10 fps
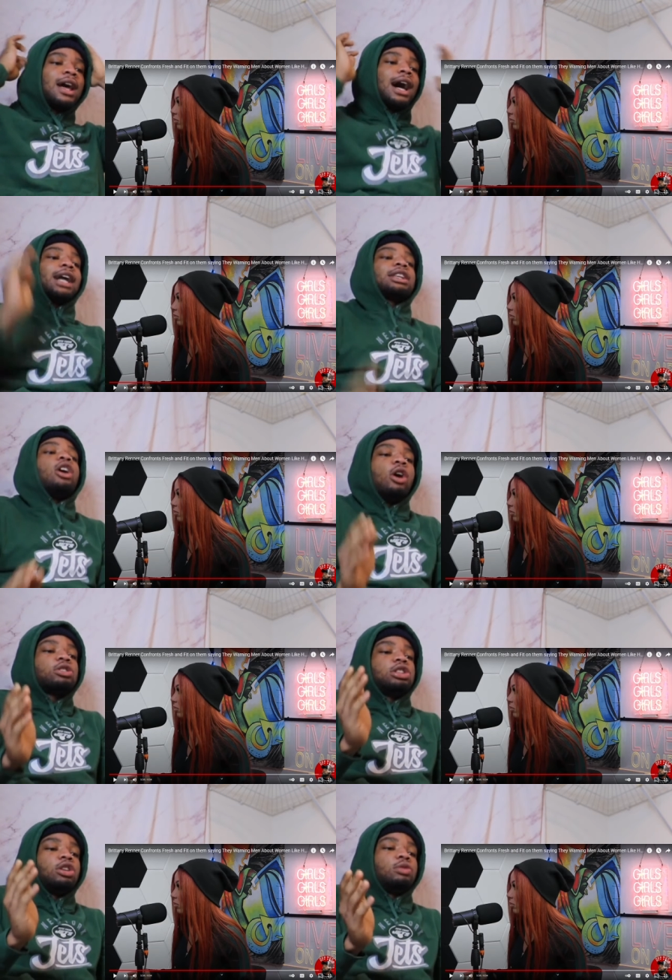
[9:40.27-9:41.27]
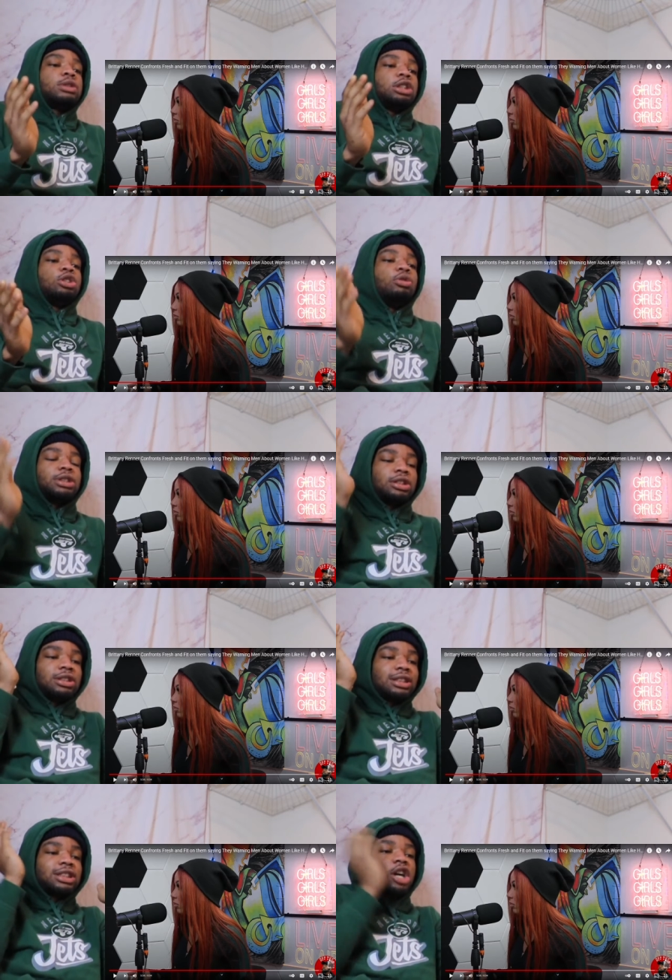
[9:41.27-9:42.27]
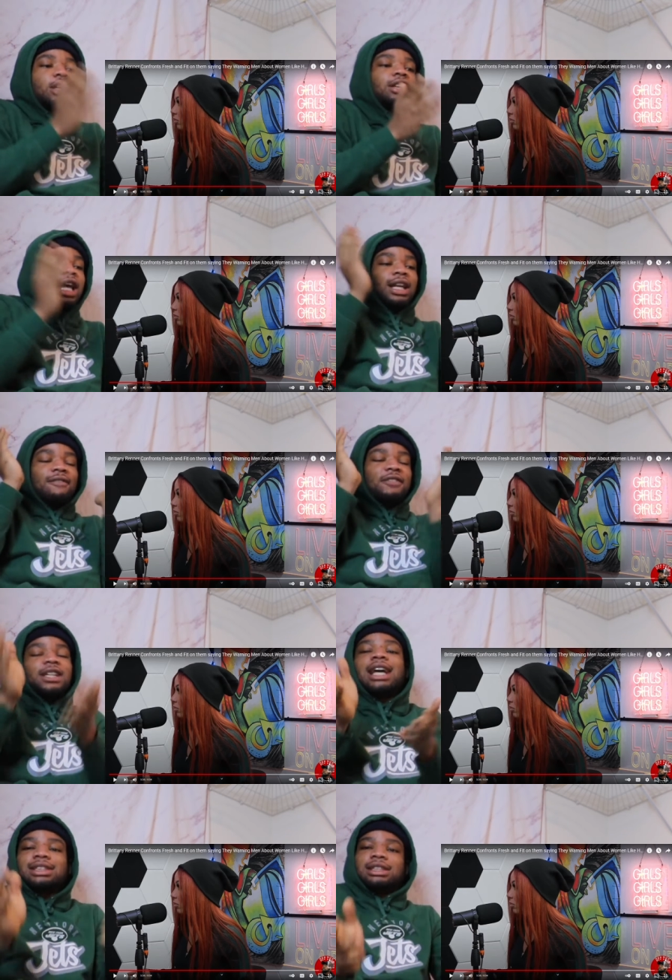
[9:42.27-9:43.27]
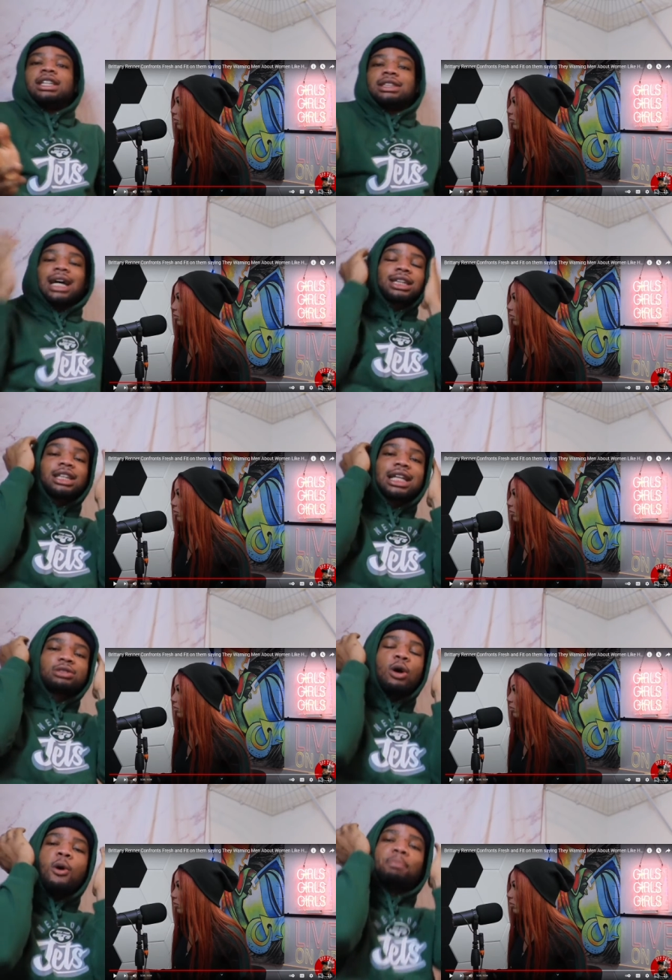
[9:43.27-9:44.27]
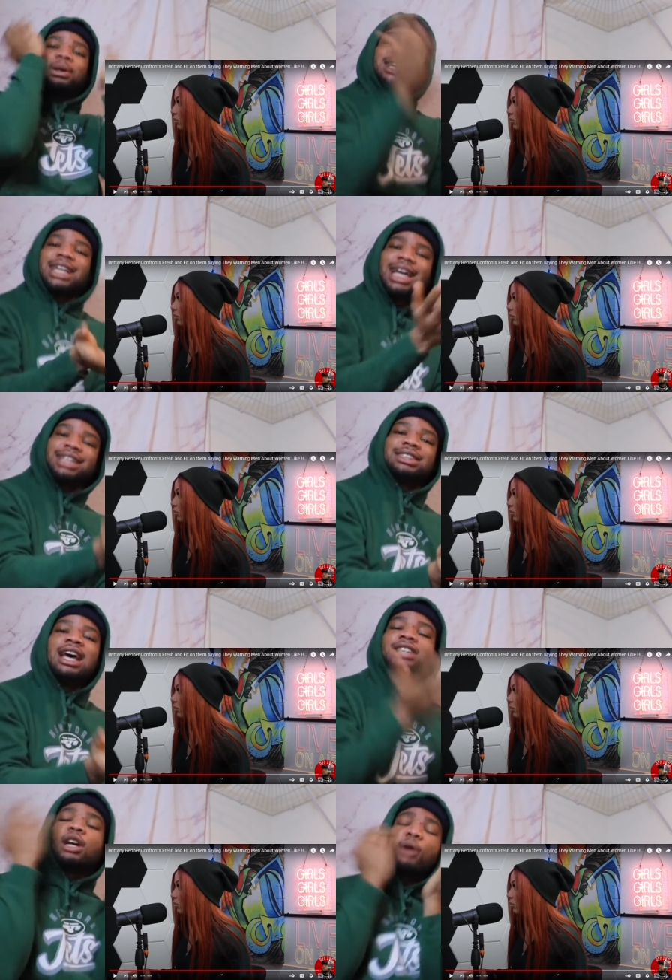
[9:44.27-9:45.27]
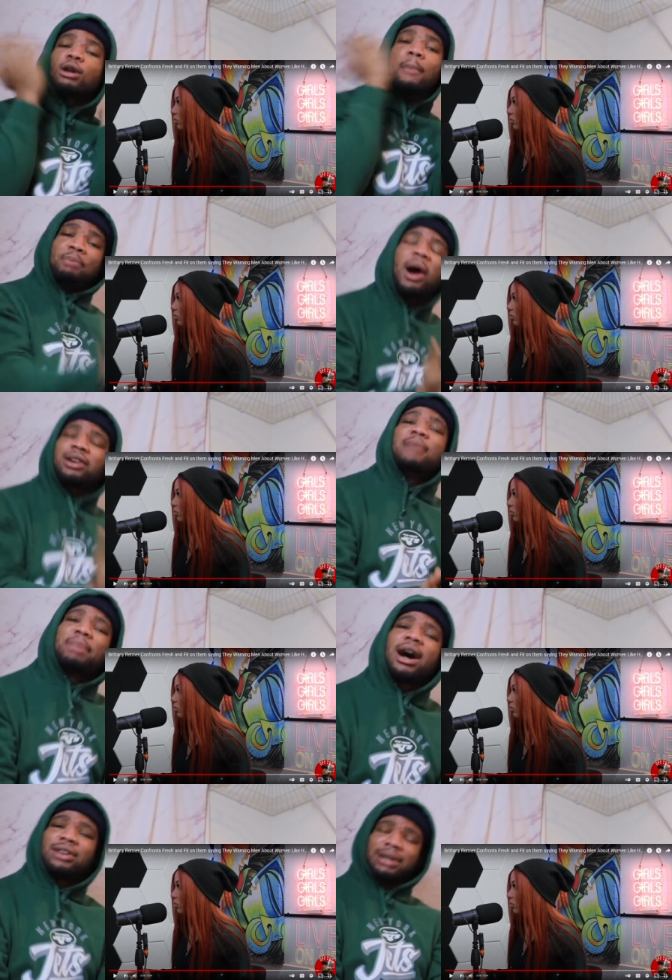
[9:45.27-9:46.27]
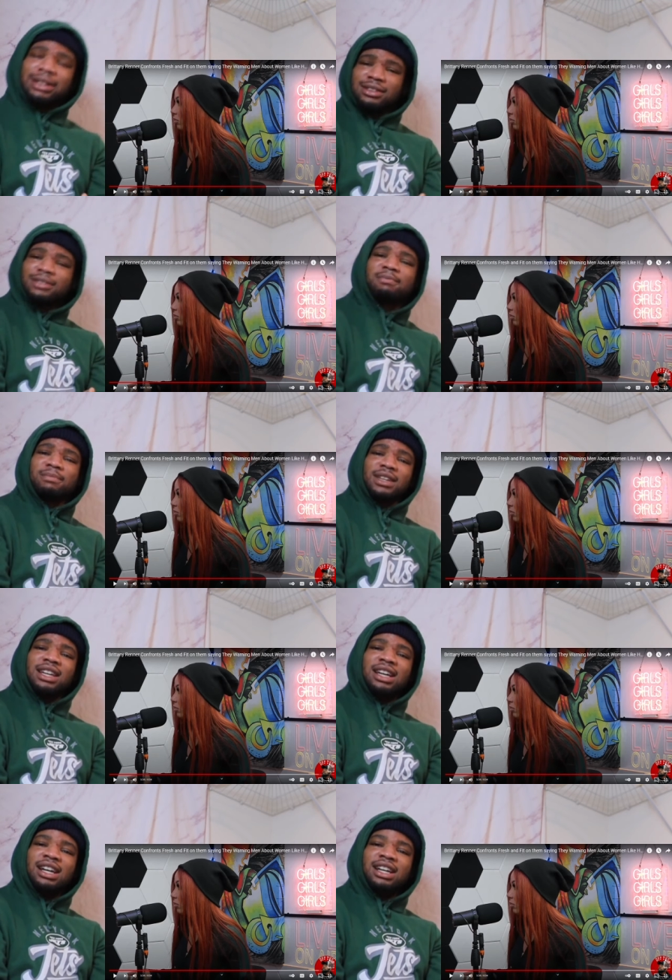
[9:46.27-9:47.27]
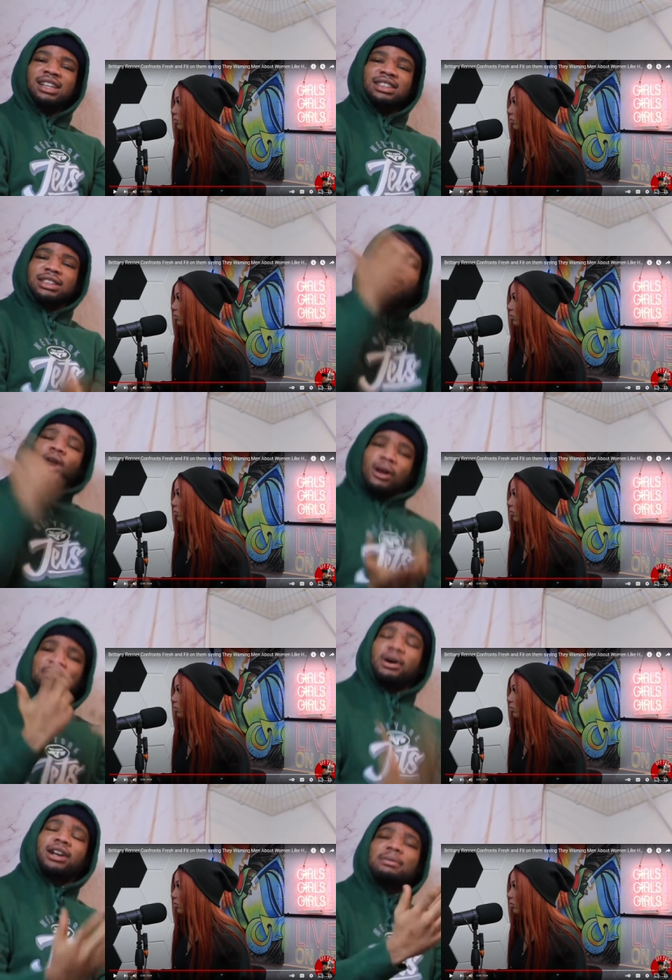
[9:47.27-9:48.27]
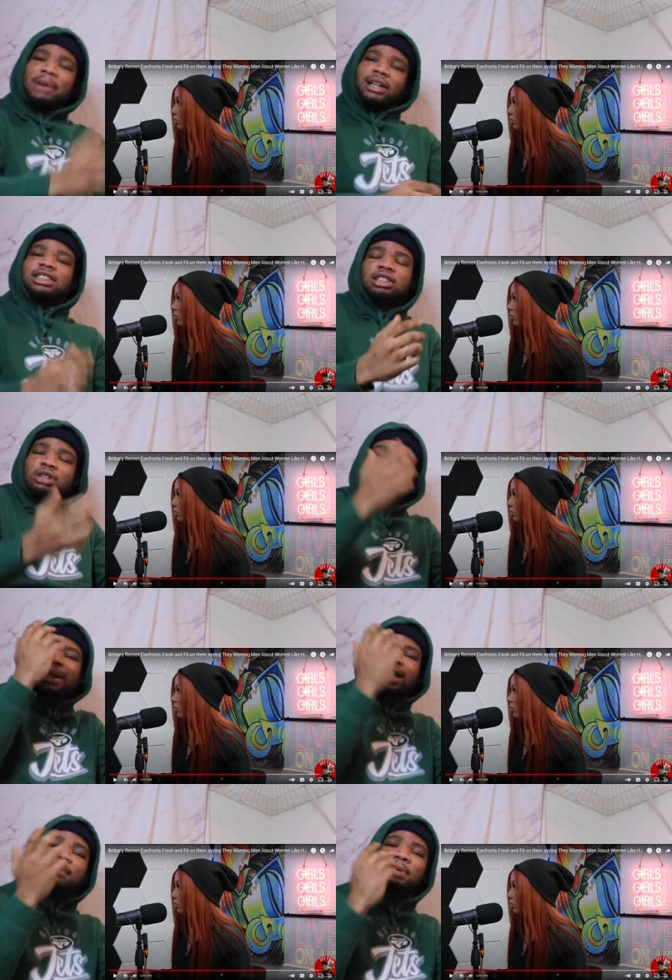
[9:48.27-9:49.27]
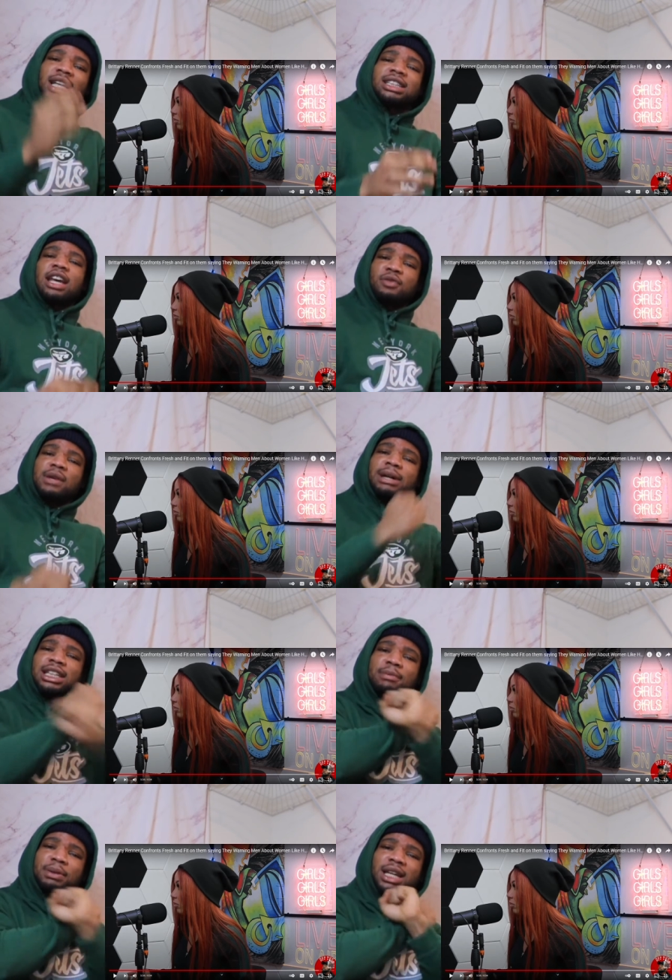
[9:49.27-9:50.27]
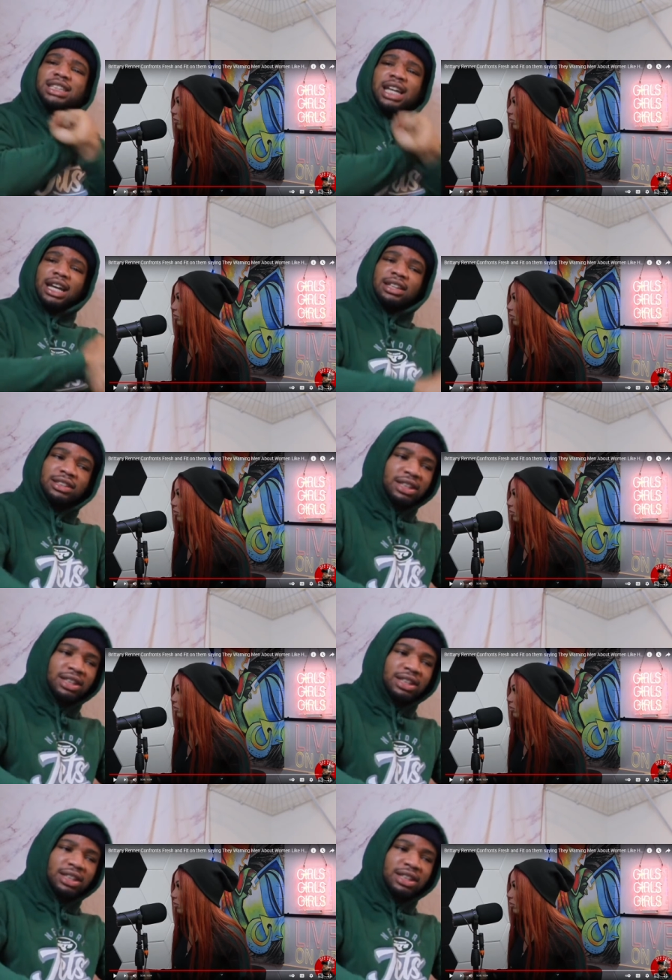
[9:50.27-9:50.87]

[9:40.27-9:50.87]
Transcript: I thought all she know what to do is to just suck dick and finesse niggas. I thought that's what who Britney is. She wrote a book about it. She wrote a book about it. She tried my nigga PJ. Free my nigga PJ.